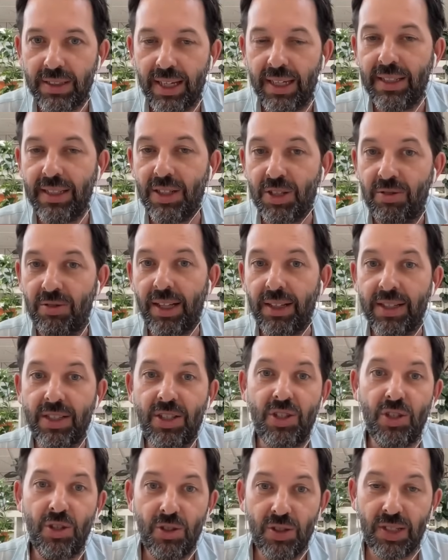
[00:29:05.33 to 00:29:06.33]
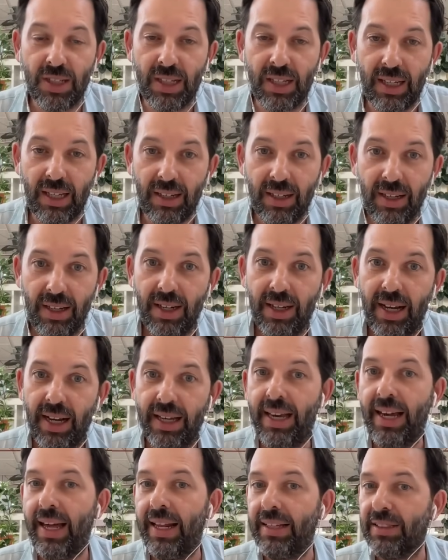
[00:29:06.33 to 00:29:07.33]
And Israel is using,
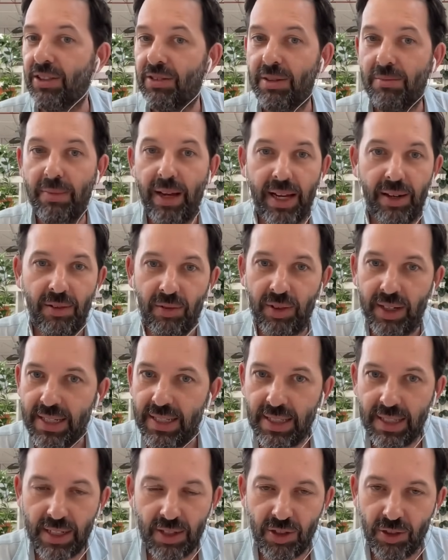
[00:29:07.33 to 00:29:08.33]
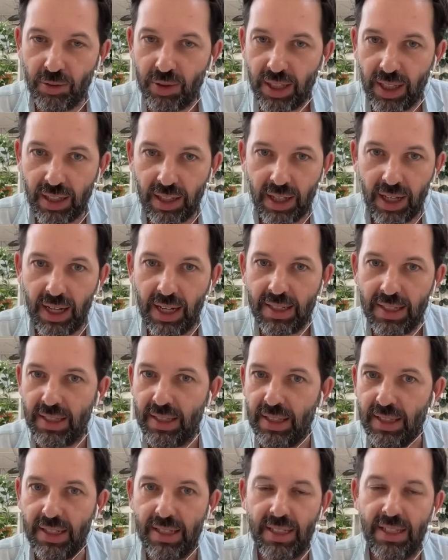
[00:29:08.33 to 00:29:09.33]
again, it's not the main reason they're doing in
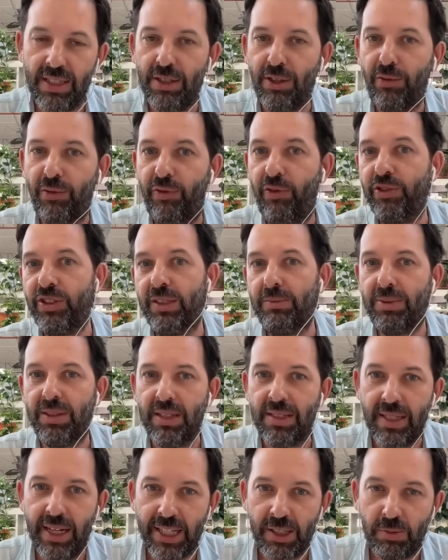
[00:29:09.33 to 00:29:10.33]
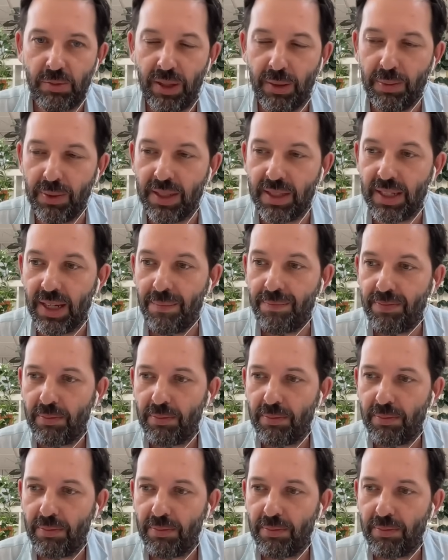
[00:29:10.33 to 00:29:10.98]
Gaza this. It's not simply to test weapons.